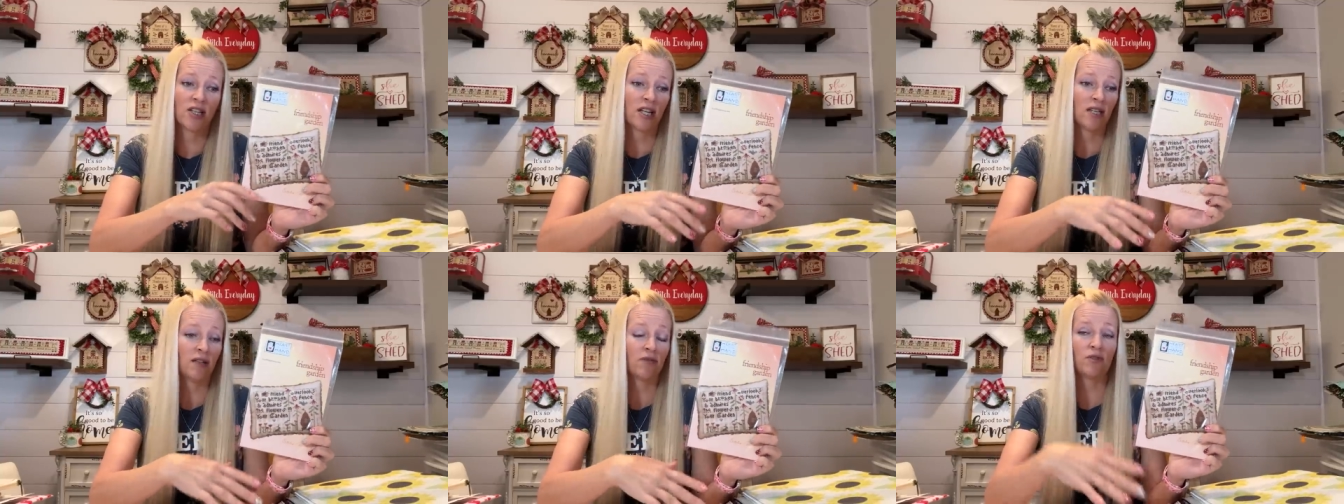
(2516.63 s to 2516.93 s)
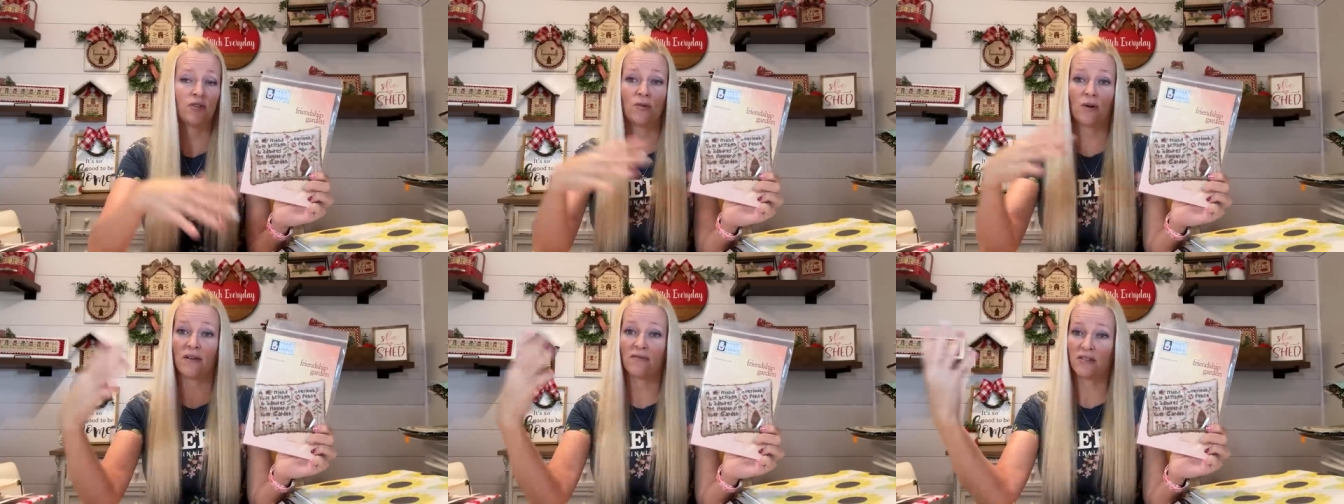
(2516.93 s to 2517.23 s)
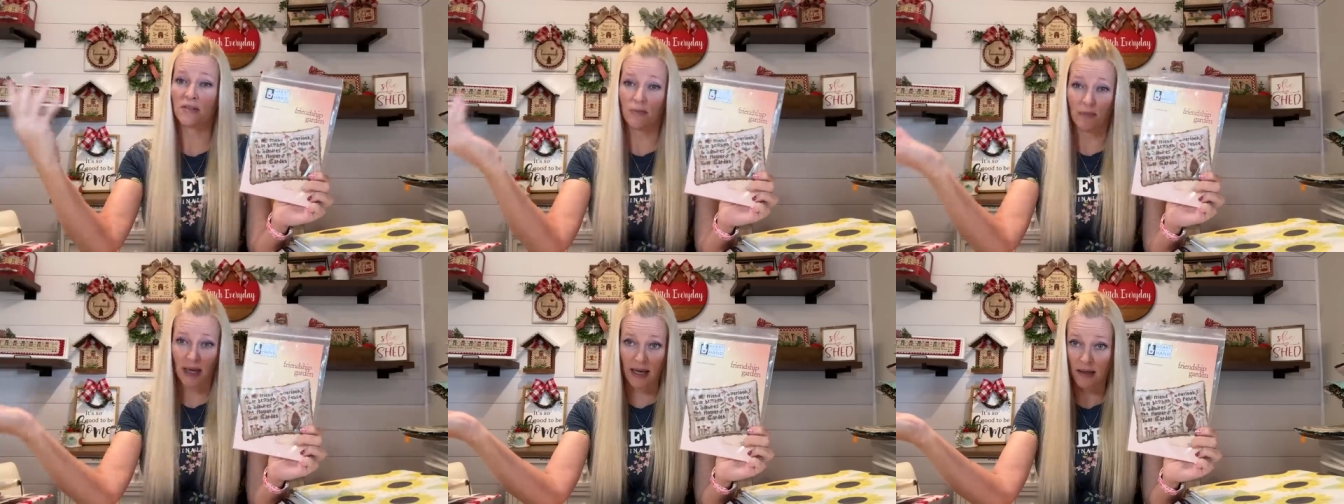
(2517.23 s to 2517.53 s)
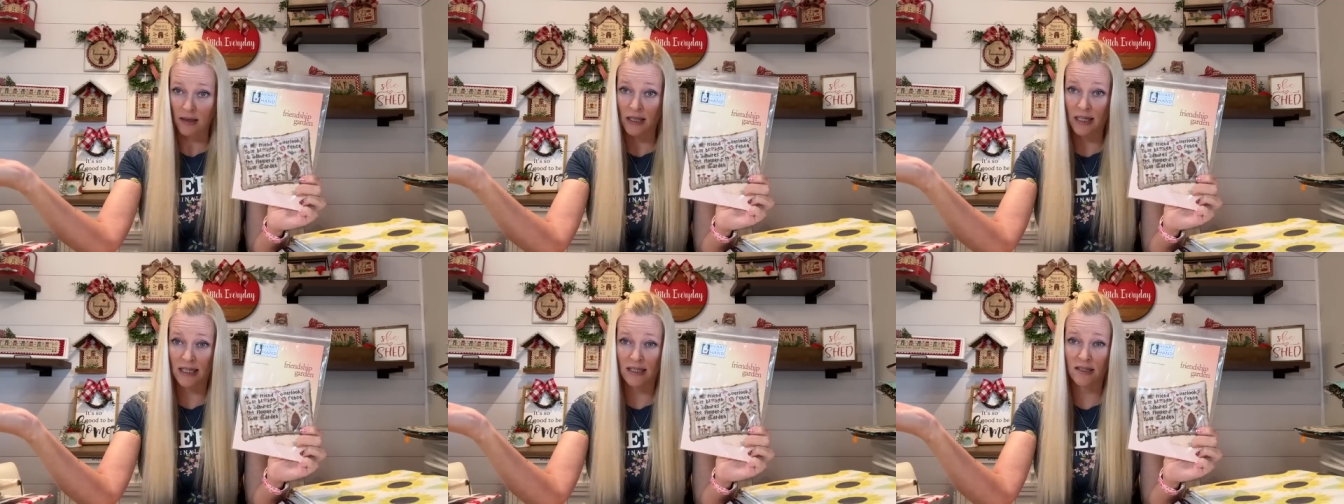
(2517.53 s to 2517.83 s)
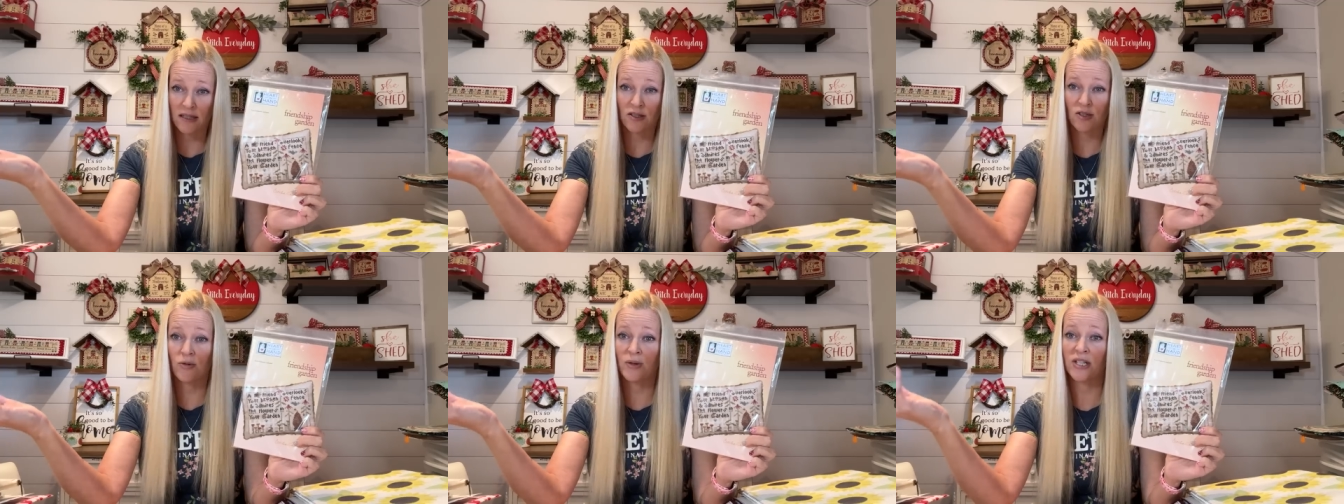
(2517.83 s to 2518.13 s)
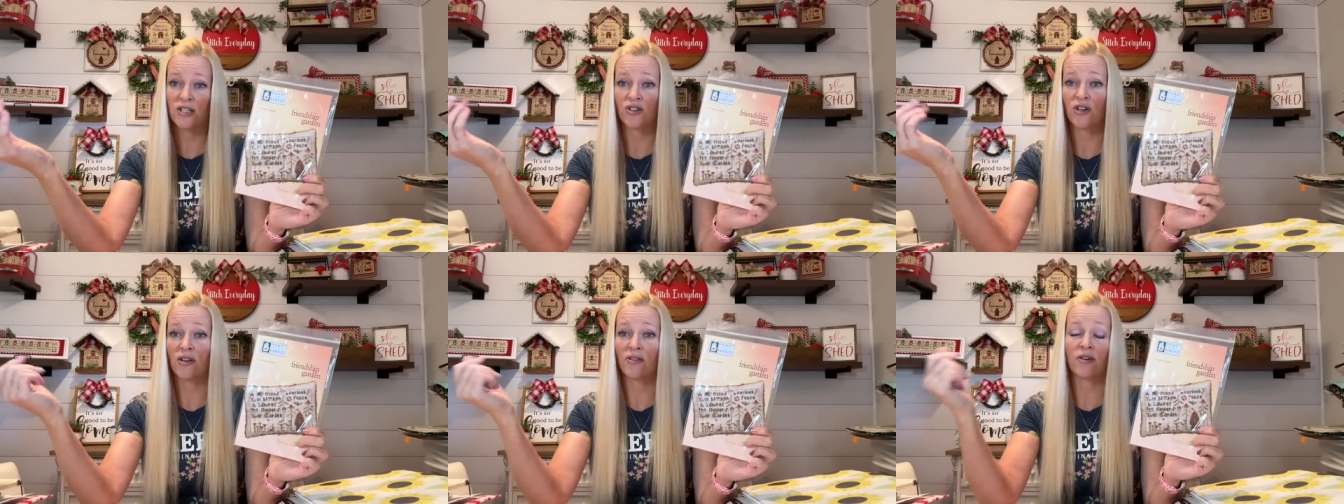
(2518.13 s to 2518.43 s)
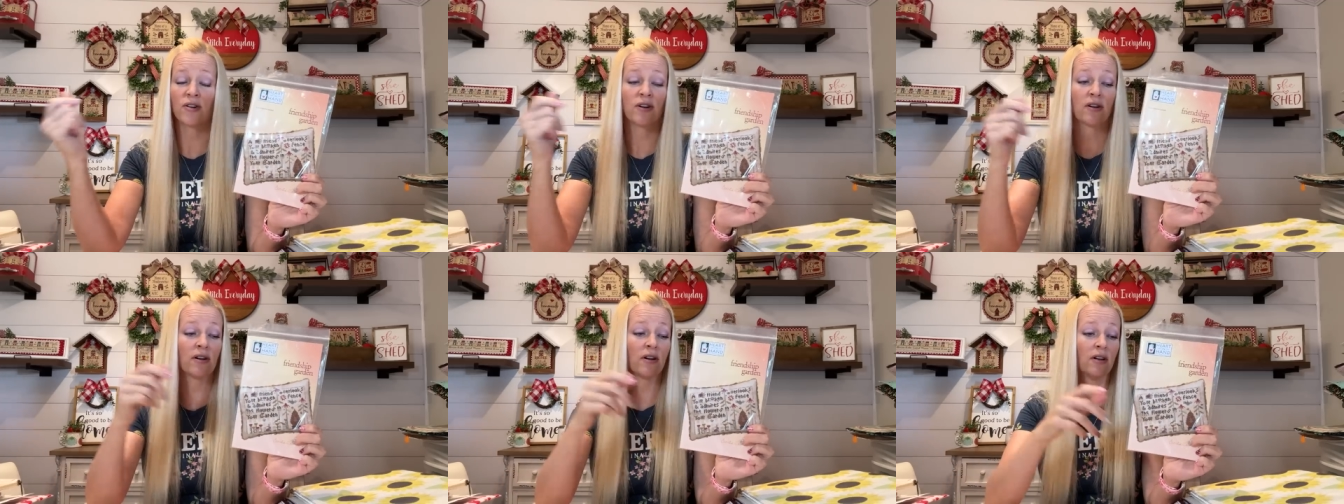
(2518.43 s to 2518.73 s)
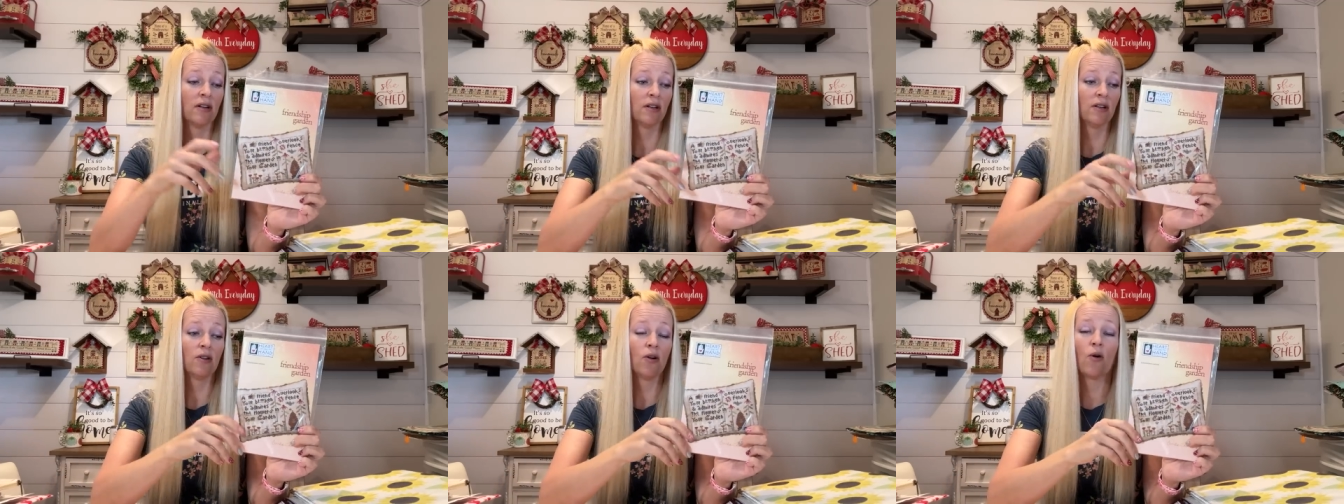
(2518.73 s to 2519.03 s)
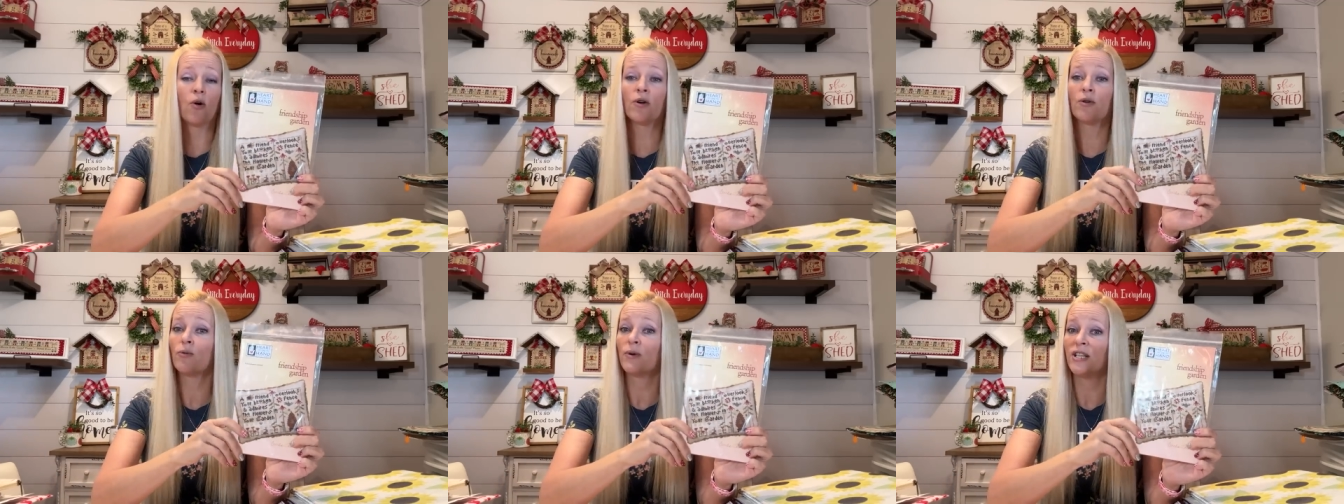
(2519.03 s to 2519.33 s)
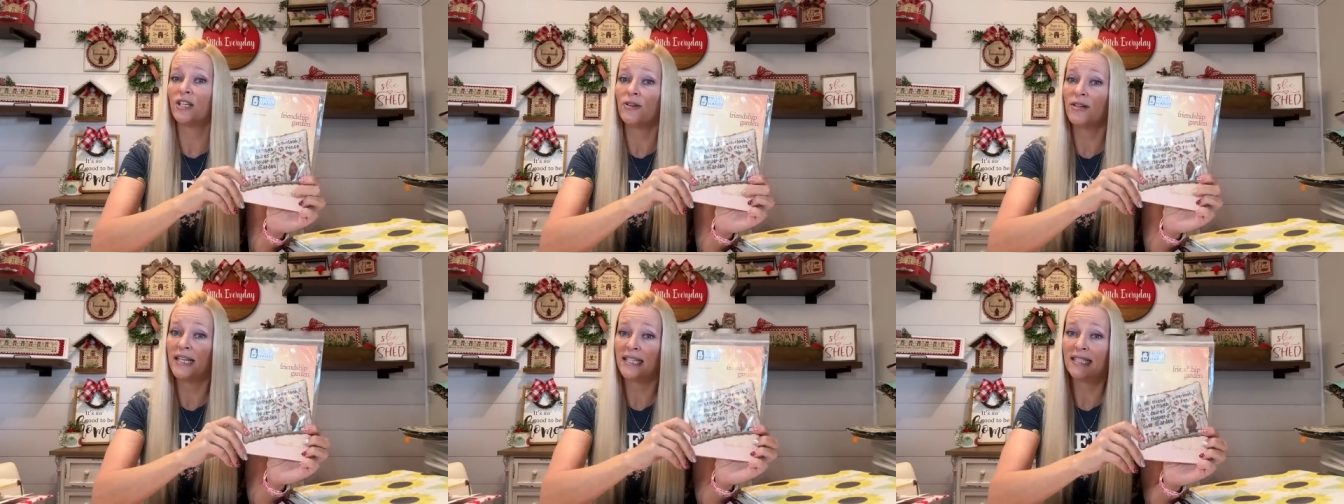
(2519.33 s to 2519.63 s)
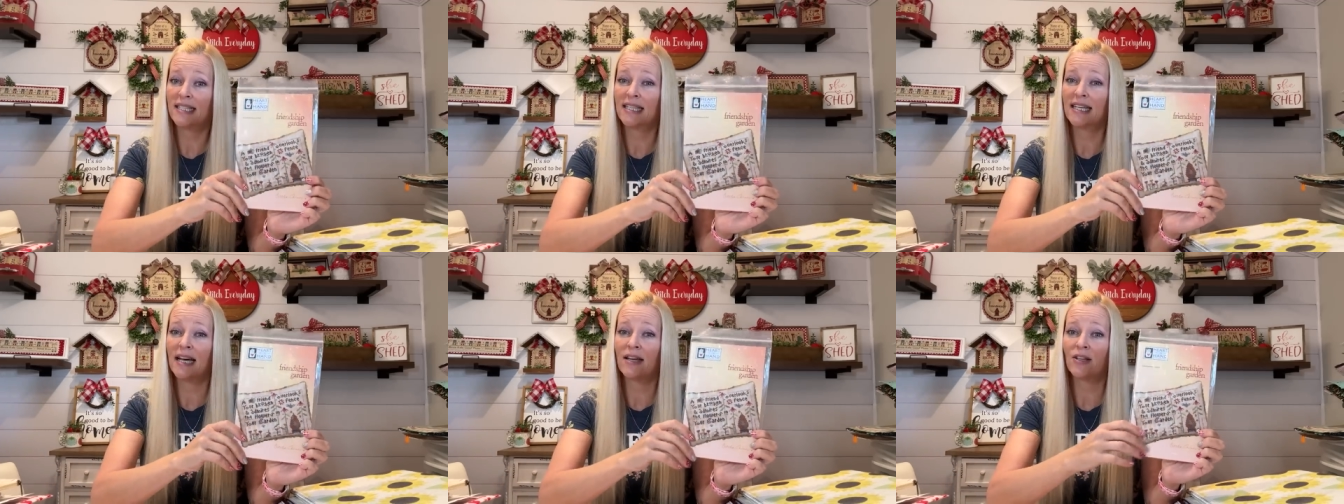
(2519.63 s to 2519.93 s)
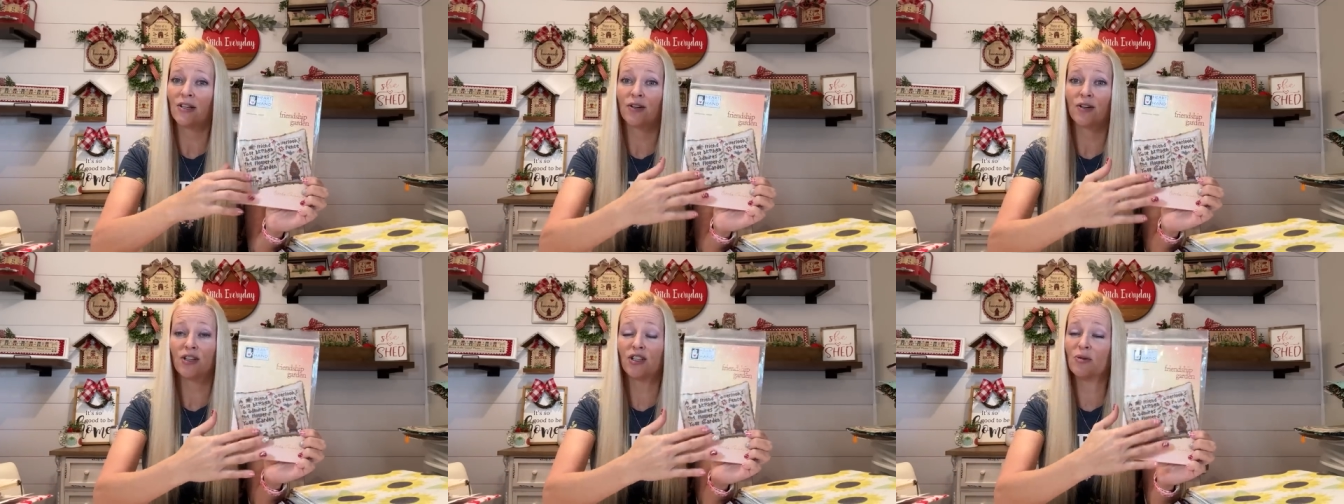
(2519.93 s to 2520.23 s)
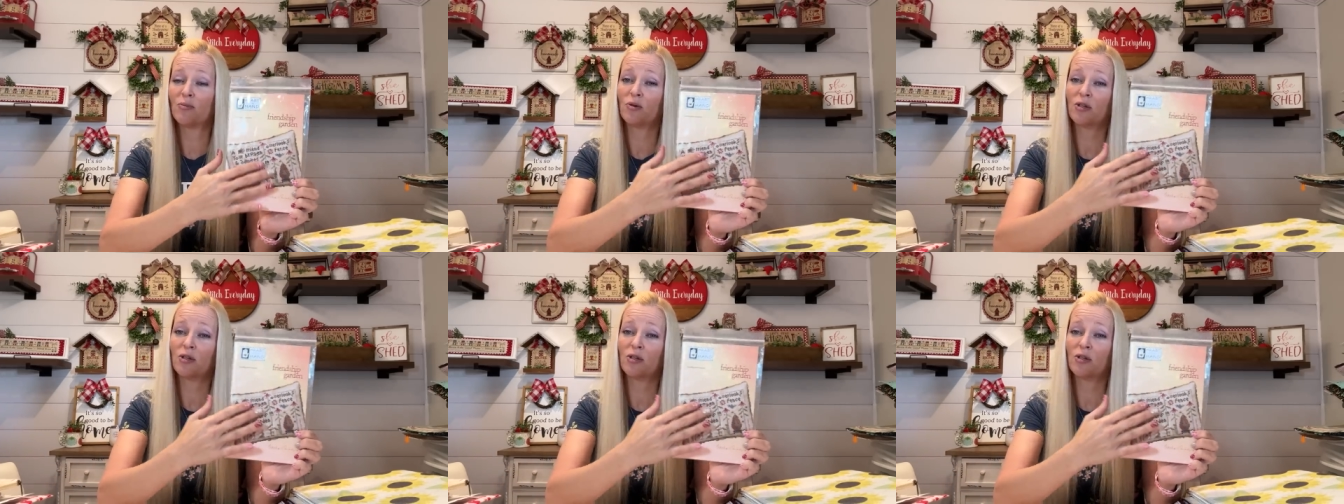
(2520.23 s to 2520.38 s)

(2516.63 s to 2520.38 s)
And if you have to mail it to each other or when you get together and you